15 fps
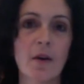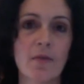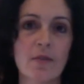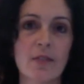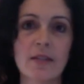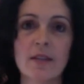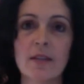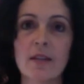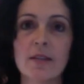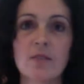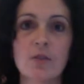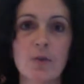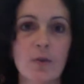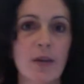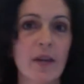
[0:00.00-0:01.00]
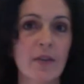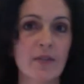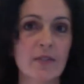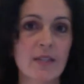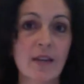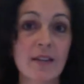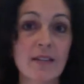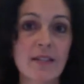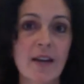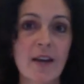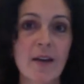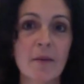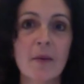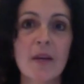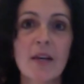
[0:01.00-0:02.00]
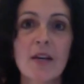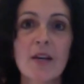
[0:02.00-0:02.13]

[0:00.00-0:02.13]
Obviously, don't have a ton of time,